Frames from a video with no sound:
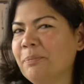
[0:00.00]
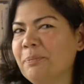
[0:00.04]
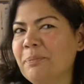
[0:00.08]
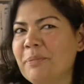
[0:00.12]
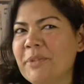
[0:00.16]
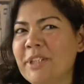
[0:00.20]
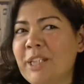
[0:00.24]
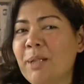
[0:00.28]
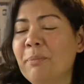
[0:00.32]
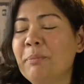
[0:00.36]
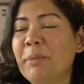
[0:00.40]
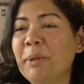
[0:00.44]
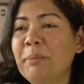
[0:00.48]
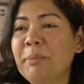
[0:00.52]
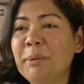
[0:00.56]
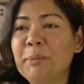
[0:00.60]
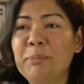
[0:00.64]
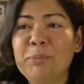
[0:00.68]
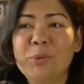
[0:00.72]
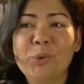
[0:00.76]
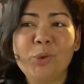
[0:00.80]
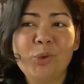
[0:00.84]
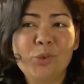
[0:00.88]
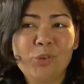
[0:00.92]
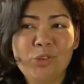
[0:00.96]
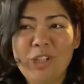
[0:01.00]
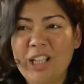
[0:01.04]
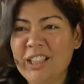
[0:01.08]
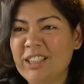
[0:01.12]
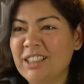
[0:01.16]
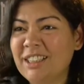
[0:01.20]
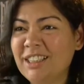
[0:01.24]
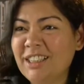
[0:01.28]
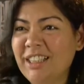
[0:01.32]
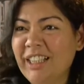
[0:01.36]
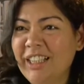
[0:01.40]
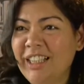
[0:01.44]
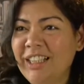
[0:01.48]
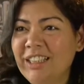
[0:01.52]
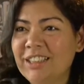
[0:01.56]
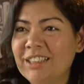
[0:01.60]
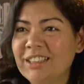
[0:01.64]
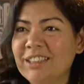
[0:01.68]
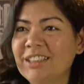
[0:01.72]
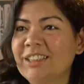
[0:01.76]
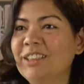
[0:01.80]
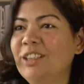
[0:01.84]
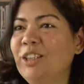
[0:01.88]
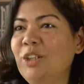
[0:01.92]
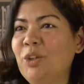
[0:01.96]
Some people procrastinate,
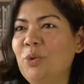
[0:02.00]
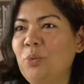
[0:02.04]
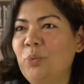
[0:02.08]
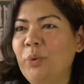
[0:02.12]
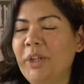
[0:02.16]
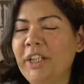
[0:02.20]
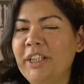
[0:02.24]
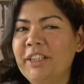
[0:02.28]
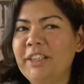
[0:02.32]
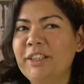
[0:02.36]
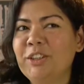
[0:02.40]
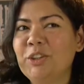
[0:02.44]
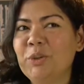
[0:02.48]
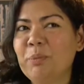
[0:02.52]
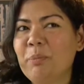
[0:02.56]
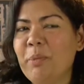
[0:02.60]
waiting to